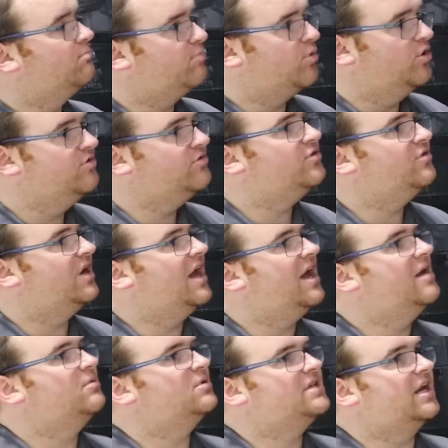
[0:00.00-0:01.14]
proven
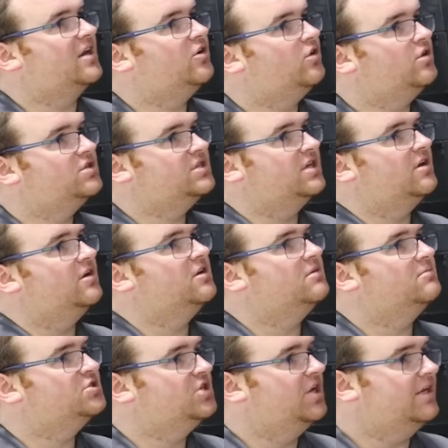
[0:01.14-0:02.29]
reliable technology now in the
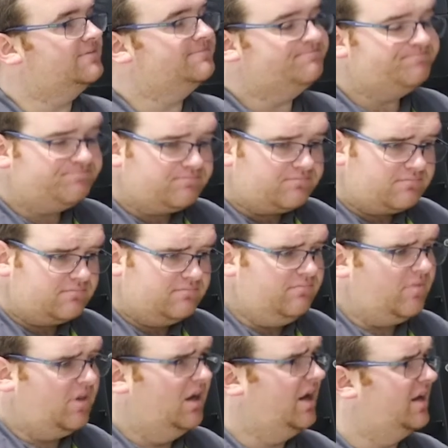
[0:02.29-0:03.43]
machine,
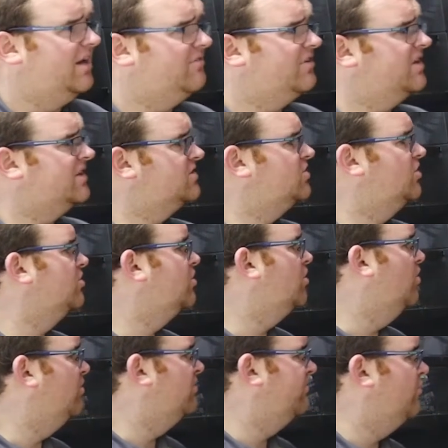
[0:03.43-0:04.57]
and everything's good
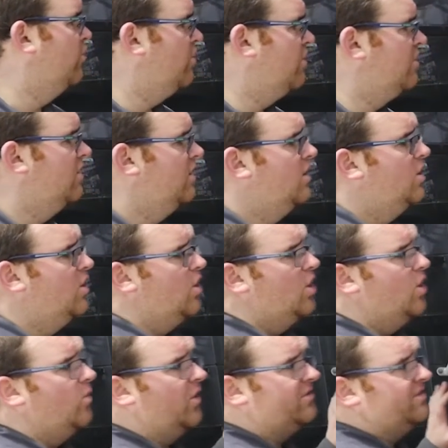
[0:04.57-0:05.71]
going forward.
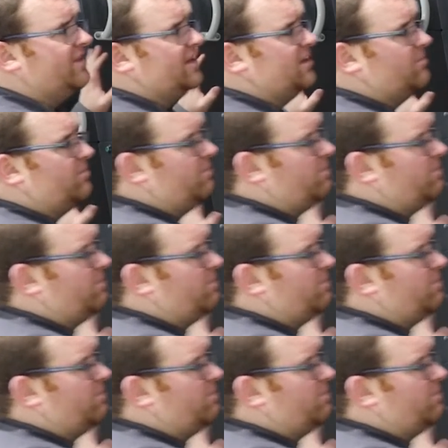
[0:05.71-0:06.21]
One thing to